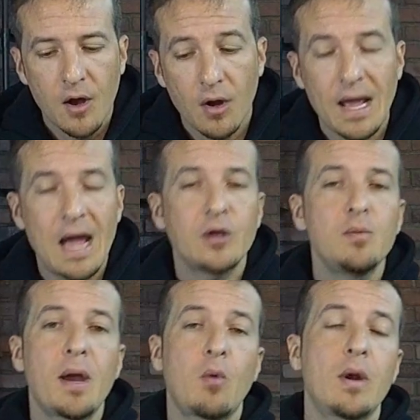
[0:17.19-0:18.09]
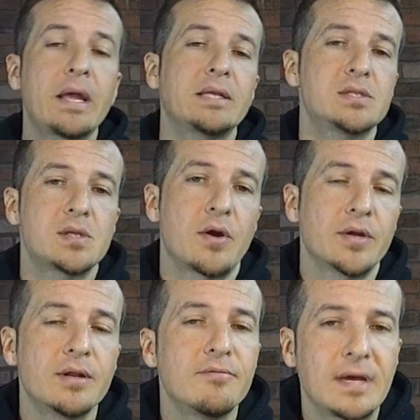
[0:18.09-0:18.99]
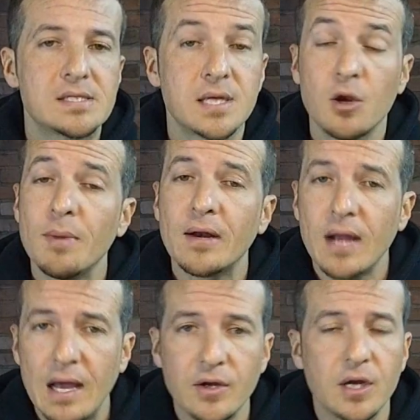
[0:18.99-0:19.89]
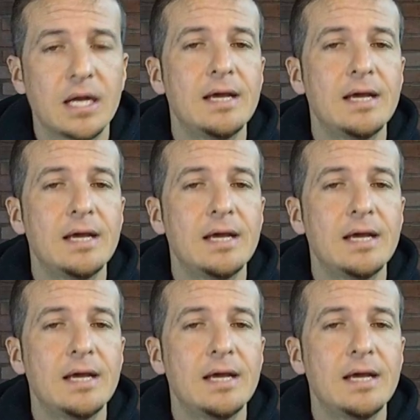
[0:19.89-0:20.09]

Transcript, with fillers: on how you might want to get started investing, no matter how you're going